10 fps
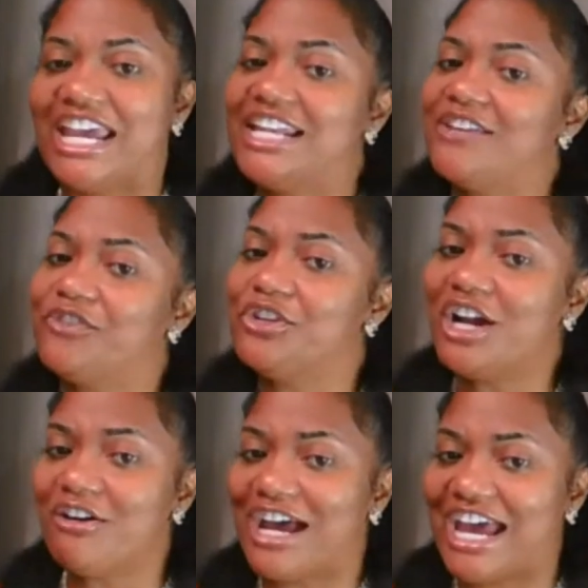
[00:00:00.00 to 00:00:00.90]
And if you
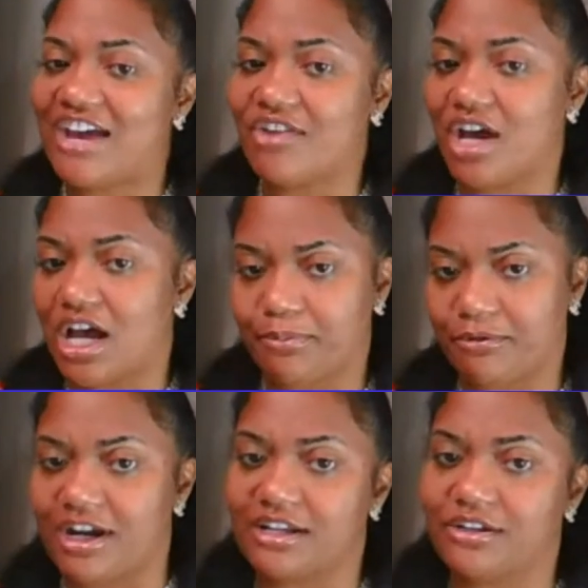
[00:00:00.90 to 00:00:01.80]
don't have an
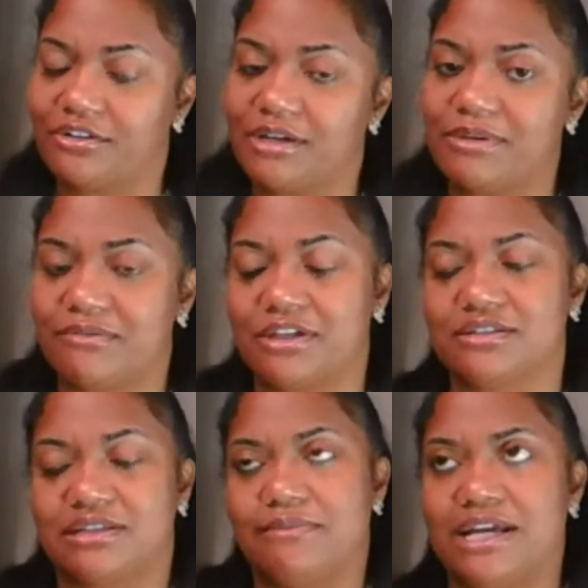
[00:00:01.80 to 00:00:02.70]
operating agreement
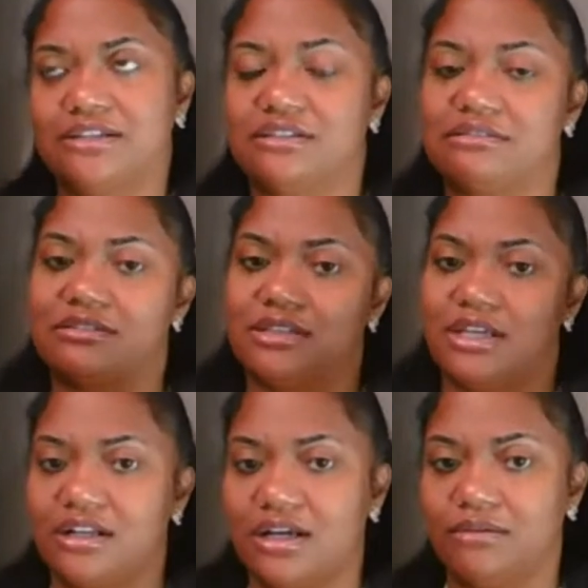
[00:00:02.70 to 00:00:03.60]
because somebody just
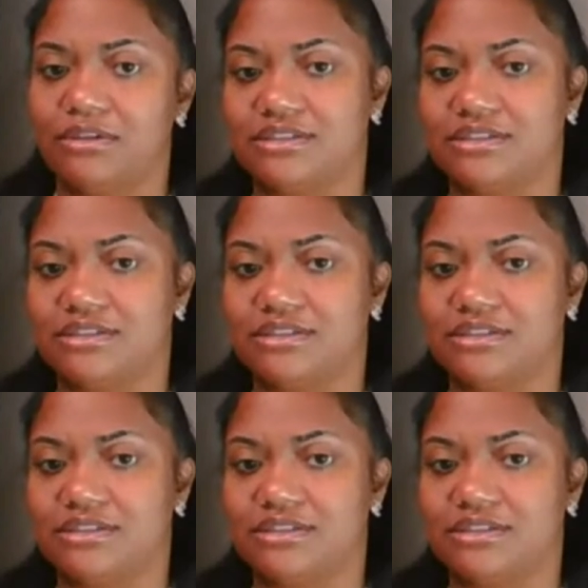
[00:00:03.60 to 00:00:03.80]
set it up with